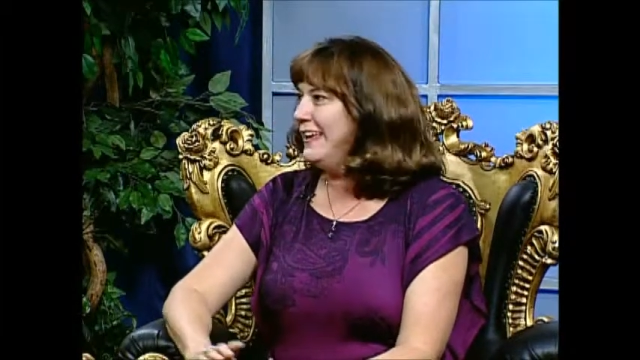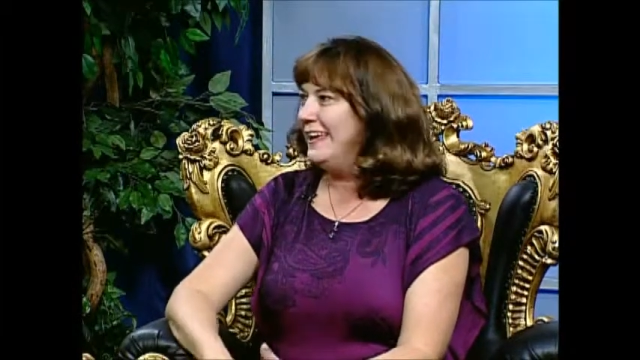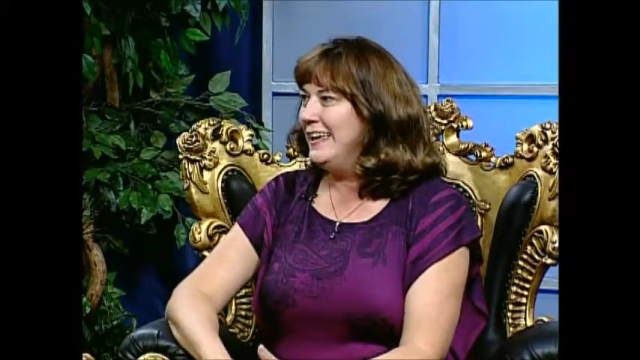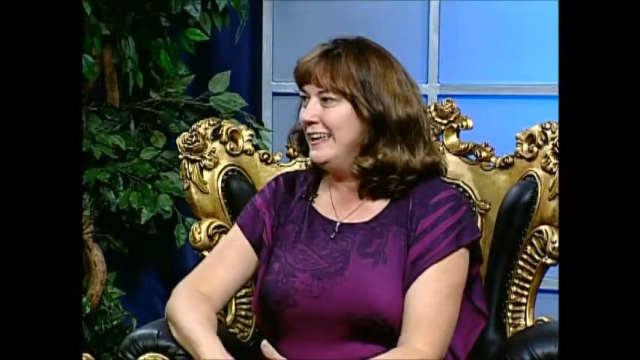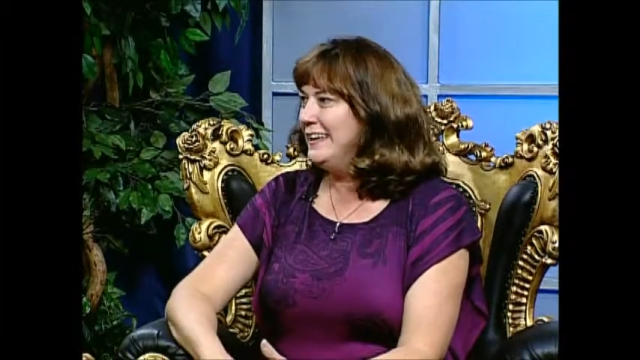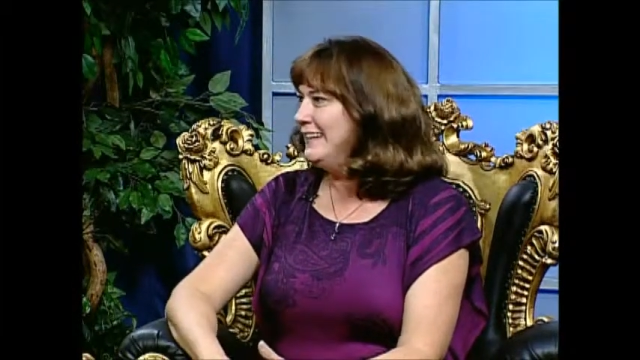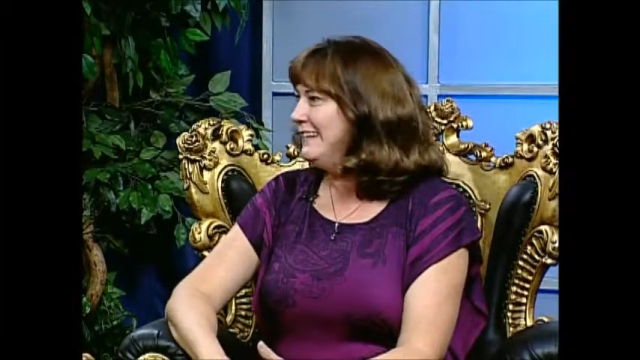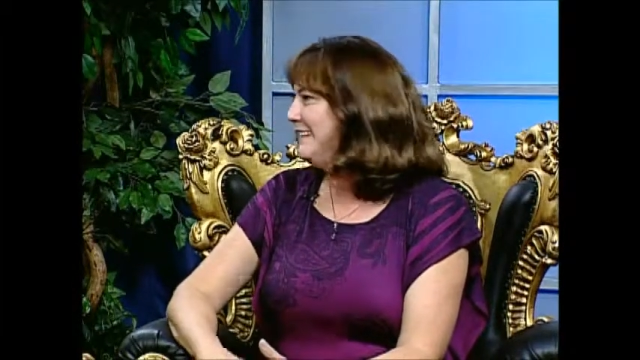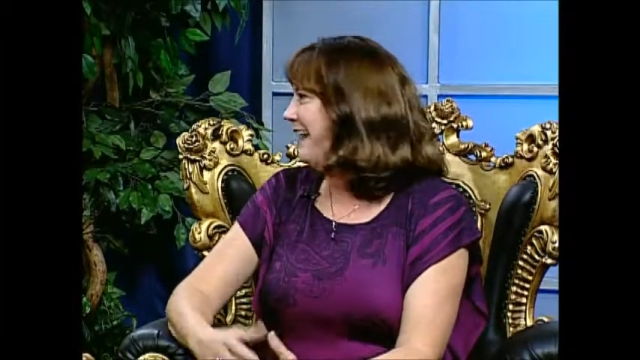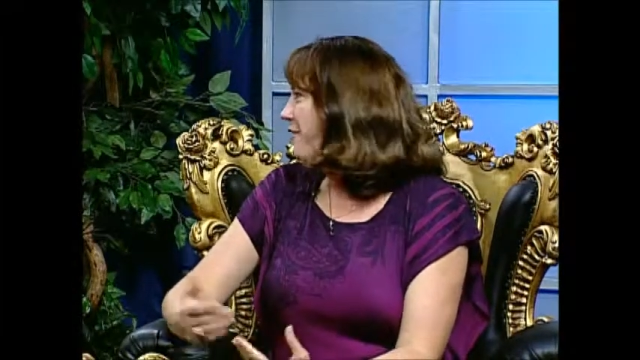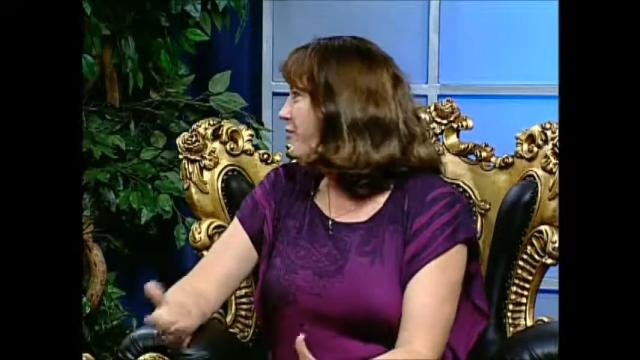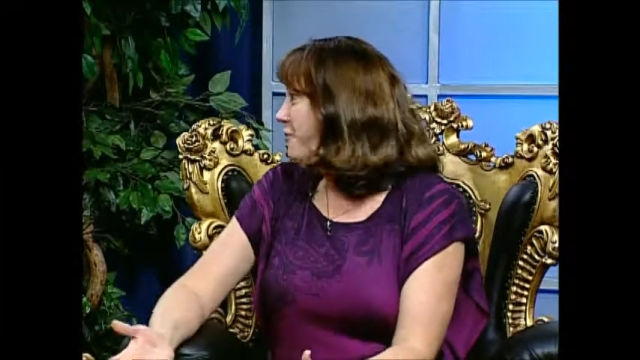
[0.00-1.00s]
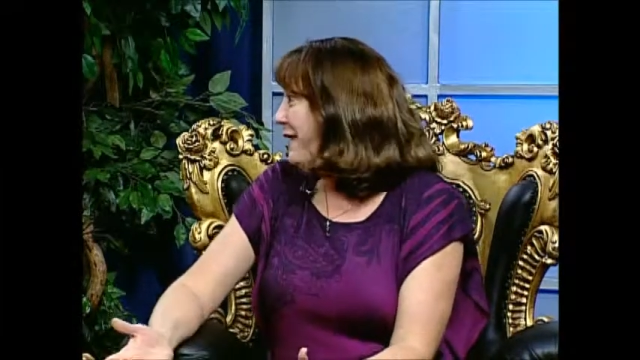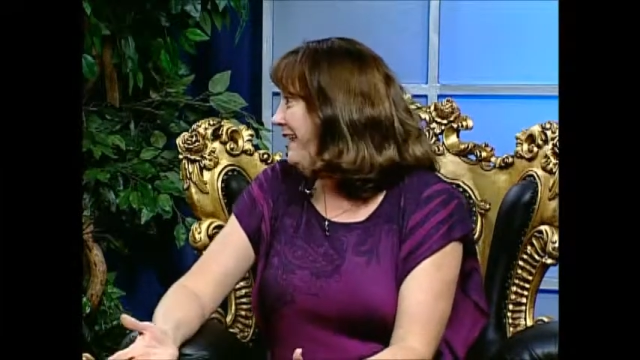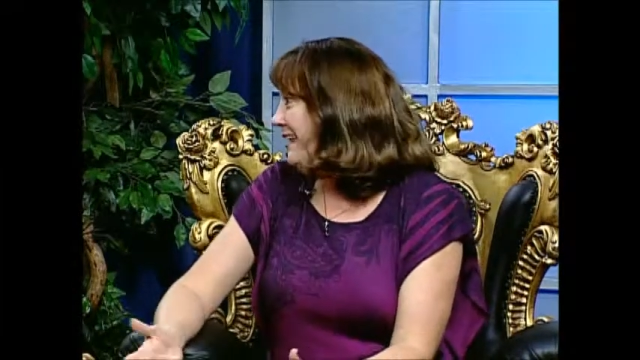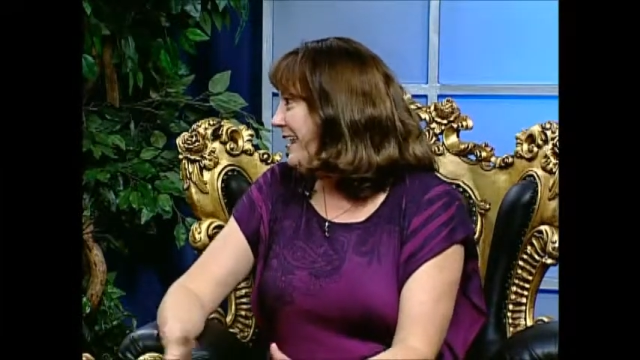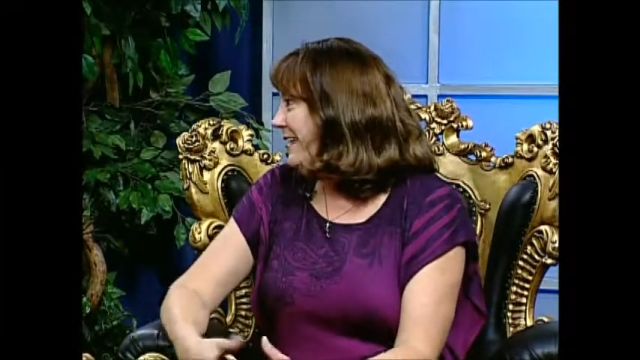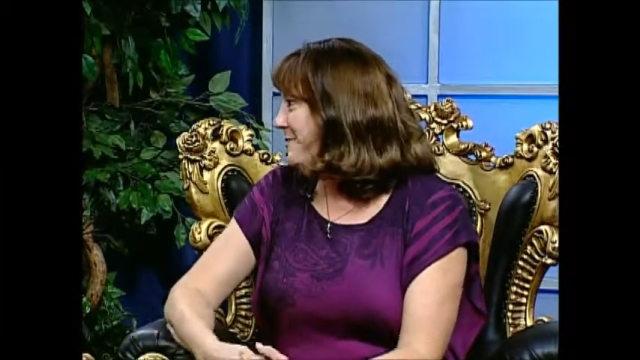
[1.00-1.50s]
and got the
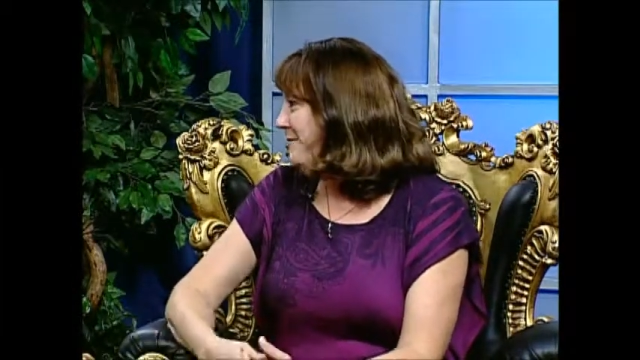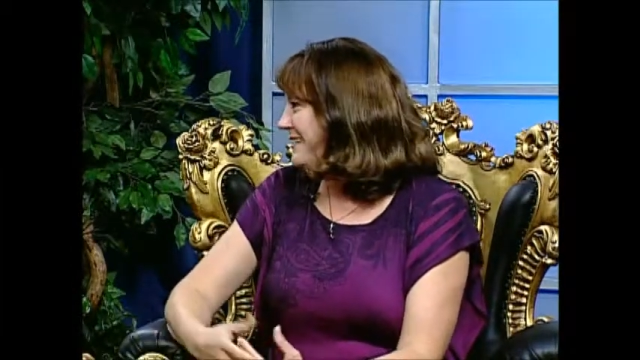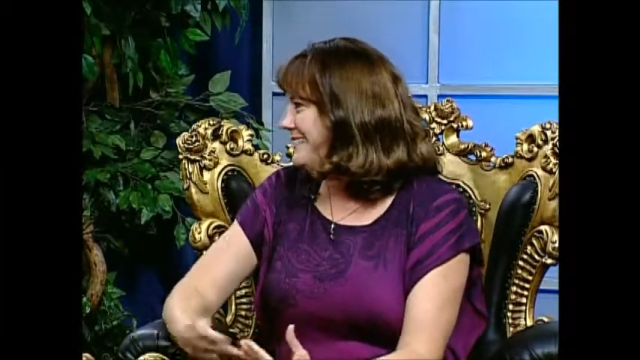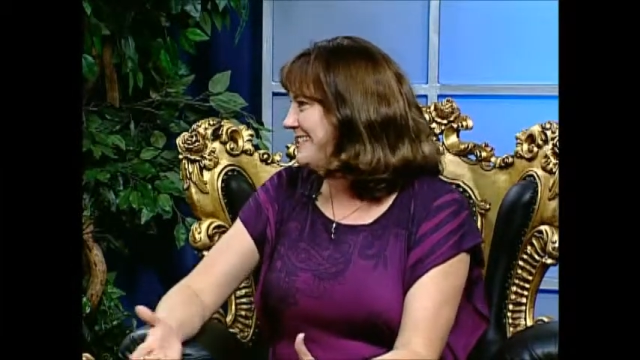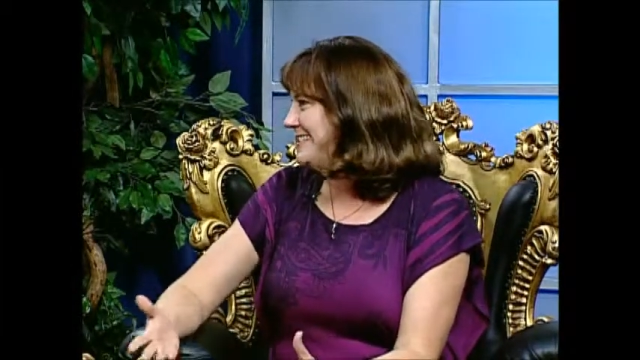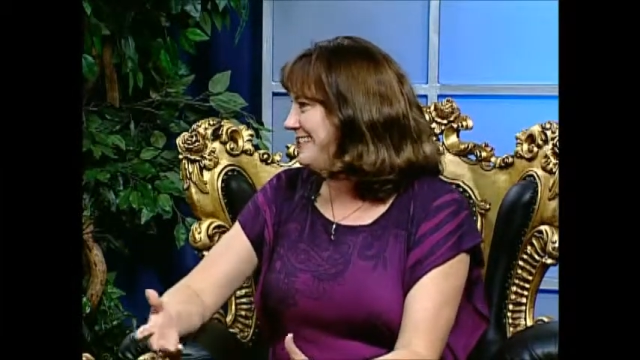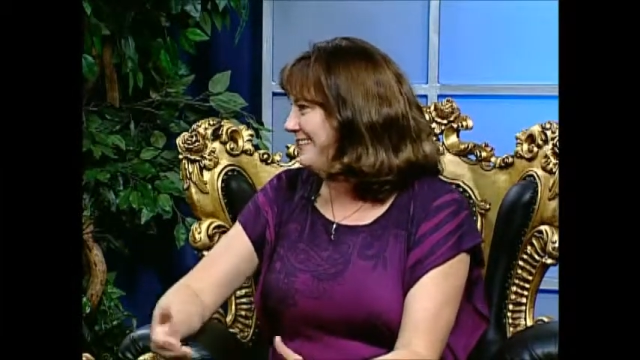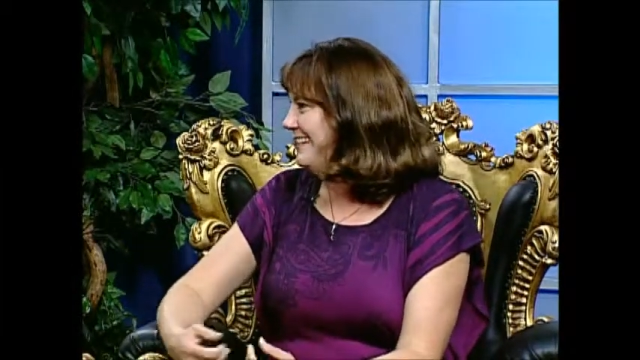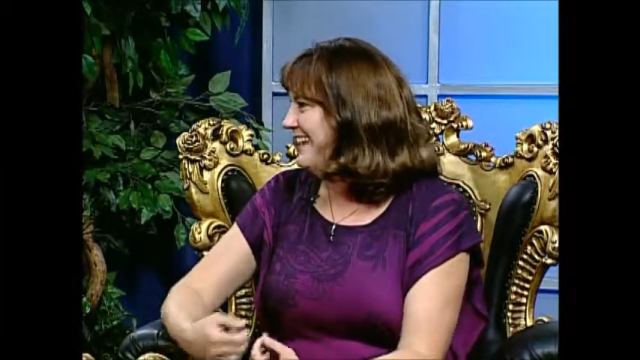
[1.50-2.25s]
domain name and just you know